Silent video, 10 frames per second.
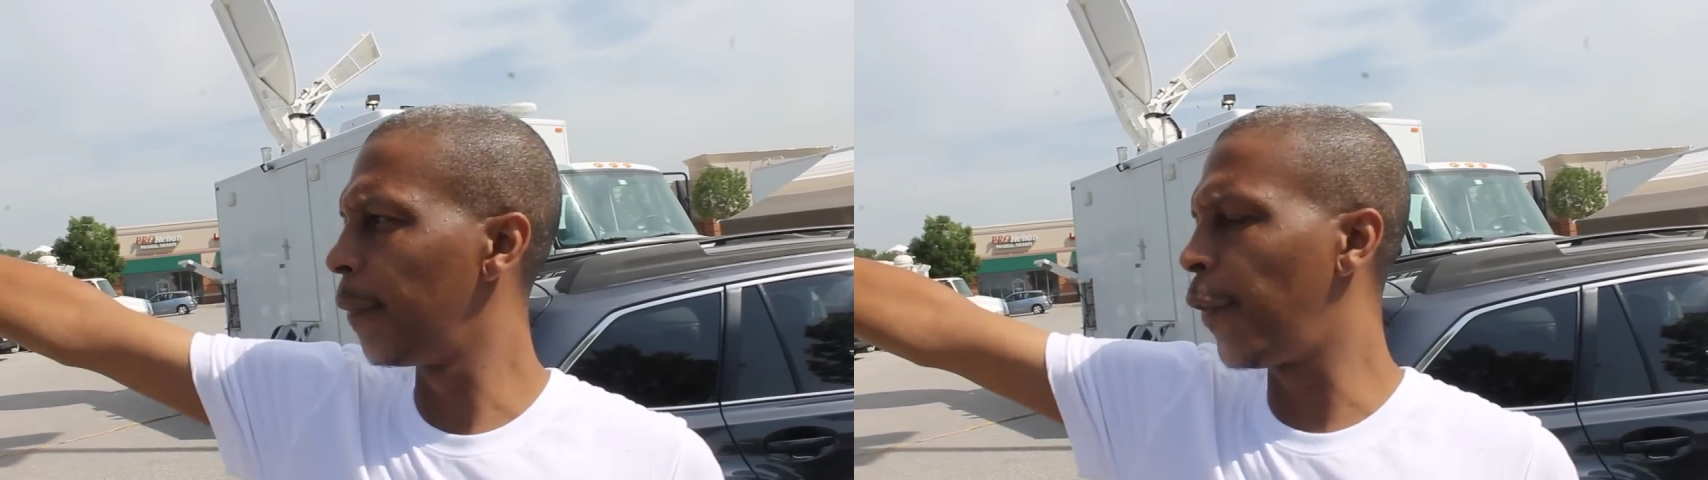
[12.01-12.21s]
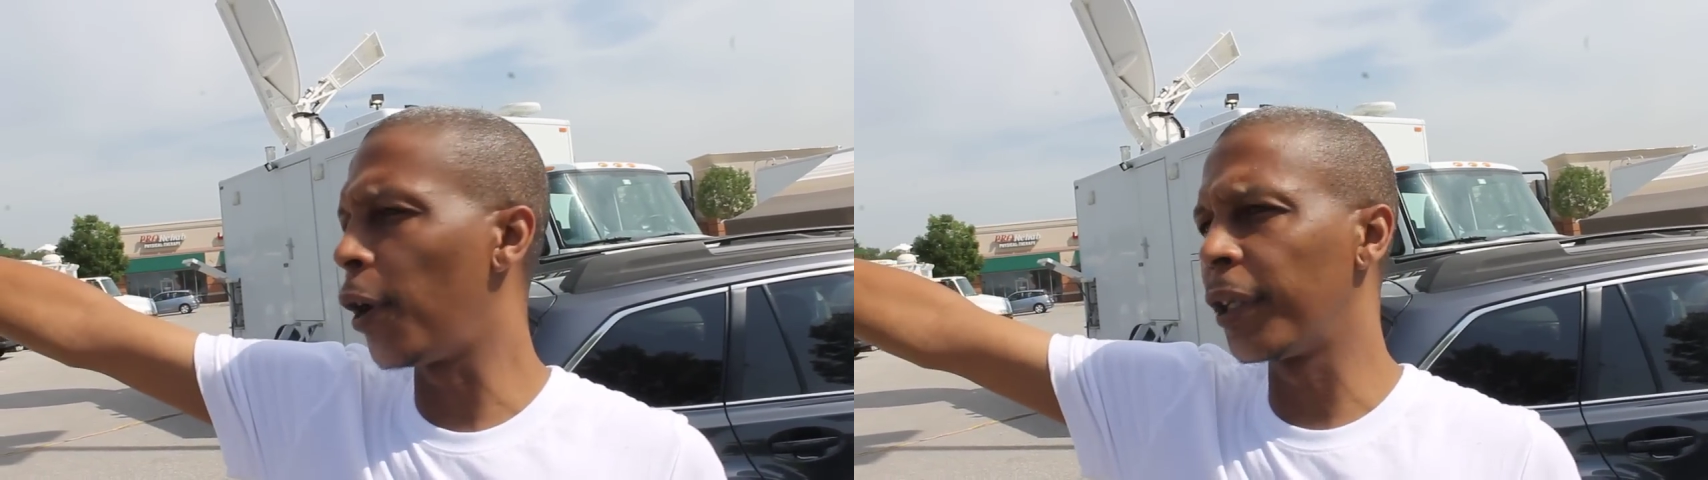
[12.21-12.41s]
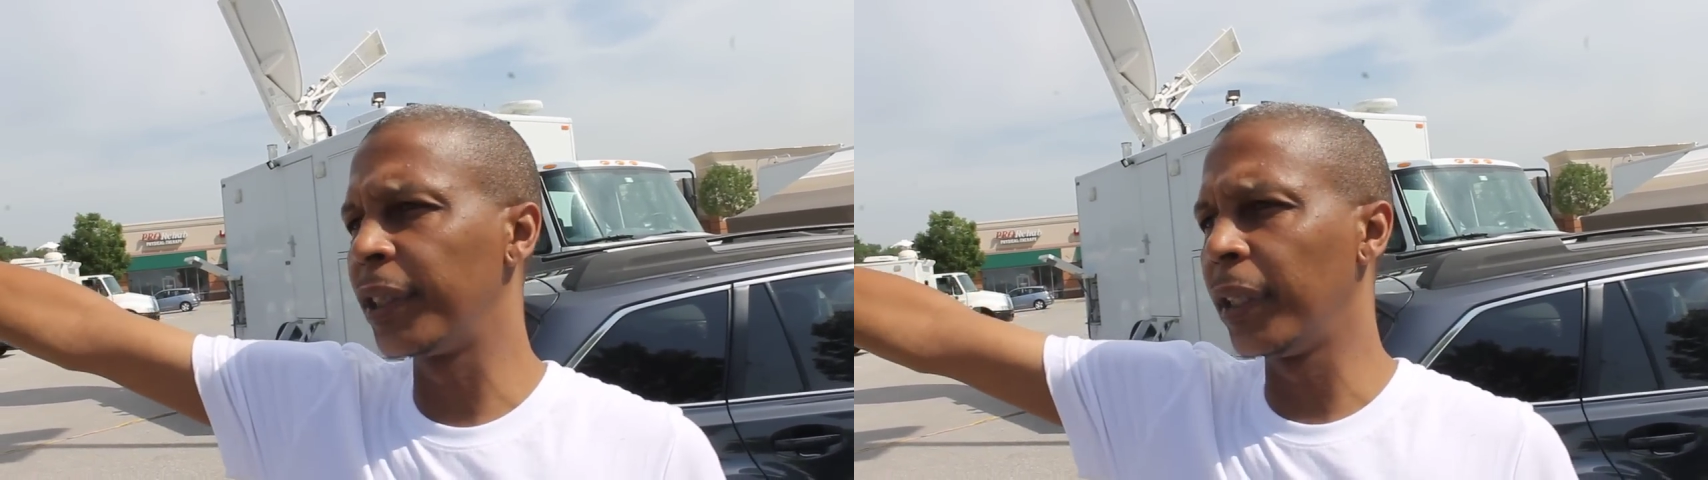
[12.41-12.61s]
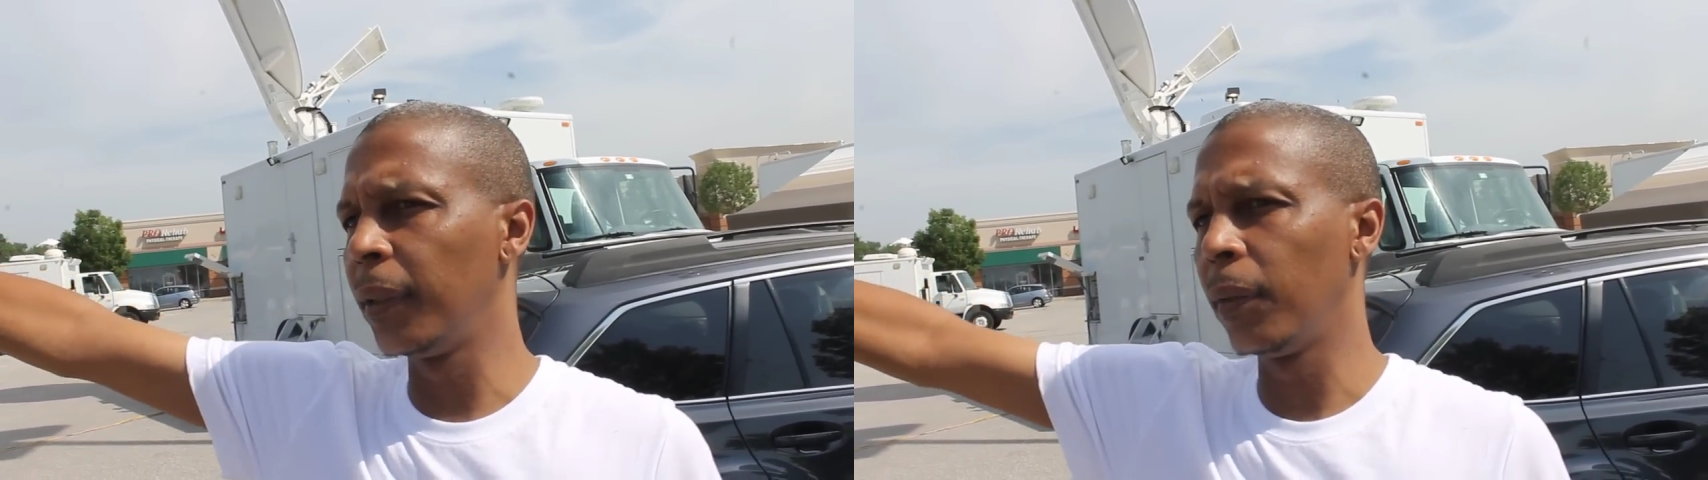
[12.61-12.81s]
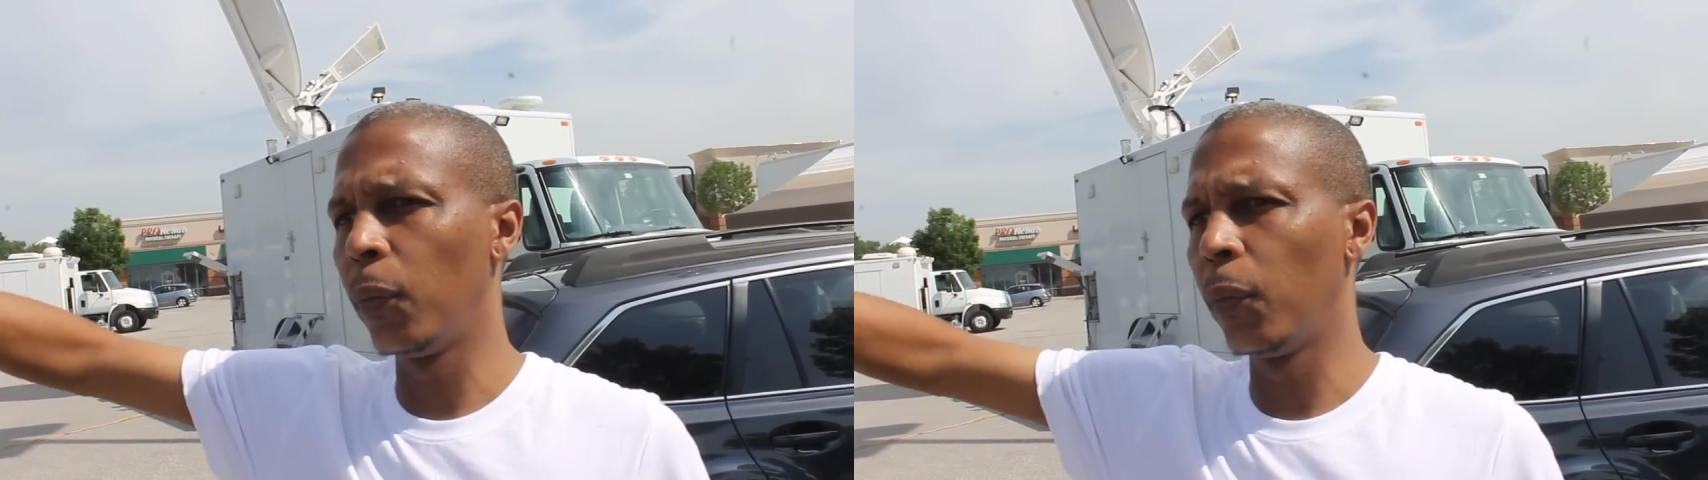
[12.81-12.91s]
Ferguson.